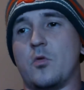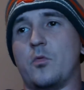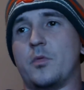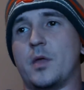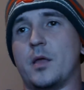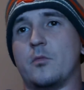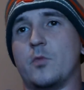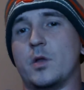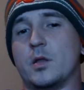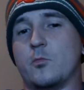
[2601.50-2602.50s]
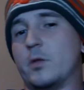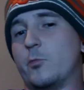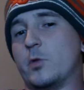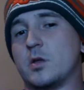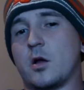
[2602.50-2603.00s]
that when
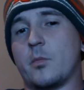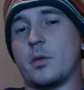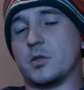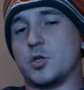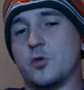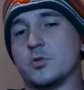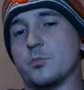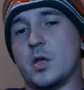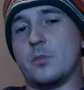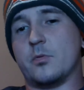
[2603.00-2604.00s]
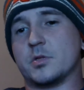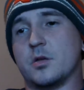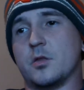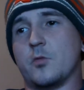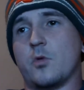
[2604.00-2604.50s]
we talk about the chosen people
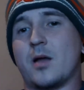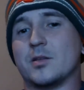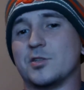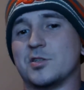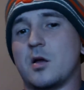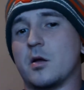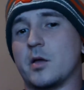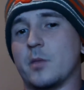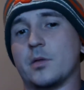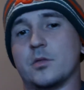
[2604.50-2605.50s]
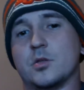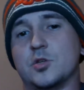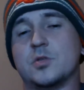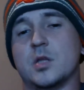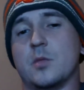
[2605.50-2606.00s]
still, that we're not just talking about the
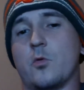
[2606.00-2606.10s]
Jews anymore.